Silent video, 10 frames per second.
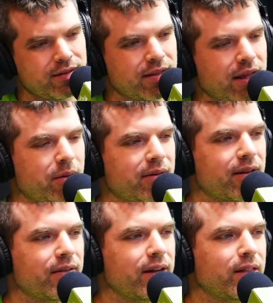They always have
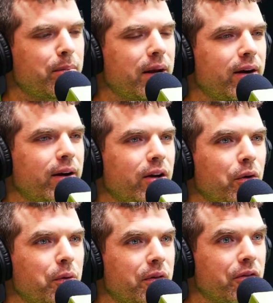like the parent go
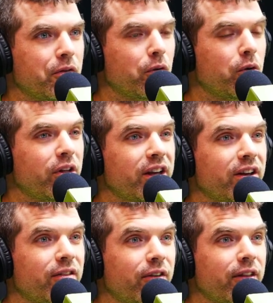to the school and
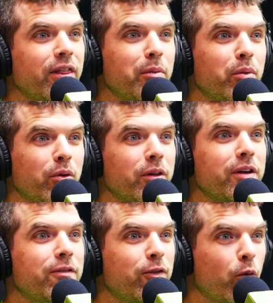confront the bully
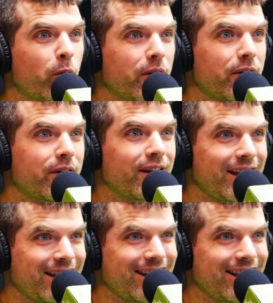for the kid.